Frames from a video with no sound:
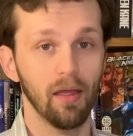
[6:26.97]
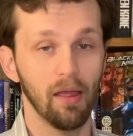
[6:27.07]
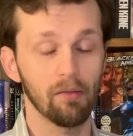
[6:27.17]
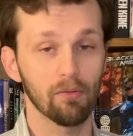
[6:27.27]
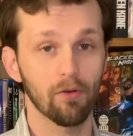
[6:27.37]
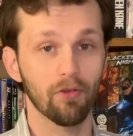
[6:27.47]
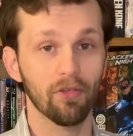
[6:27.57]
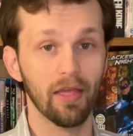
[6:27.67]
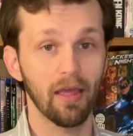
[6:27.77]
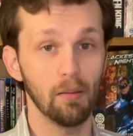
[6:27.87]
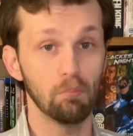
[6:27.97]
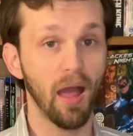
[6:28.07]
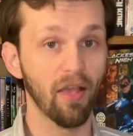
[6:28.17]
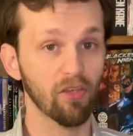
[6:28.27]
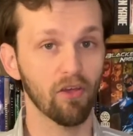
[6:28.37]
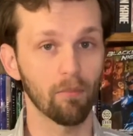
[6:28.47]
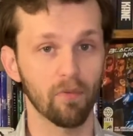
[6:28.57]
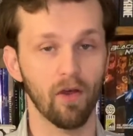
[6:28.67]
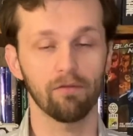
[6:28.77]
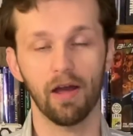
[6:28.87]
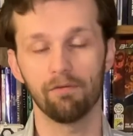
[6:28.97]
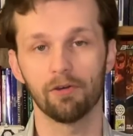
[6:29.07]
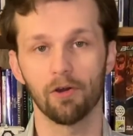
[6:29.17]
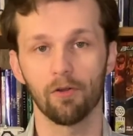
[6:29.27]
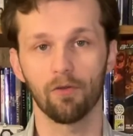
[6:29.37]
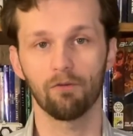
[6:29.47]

it looks like a mask comes off Ivan Hurd's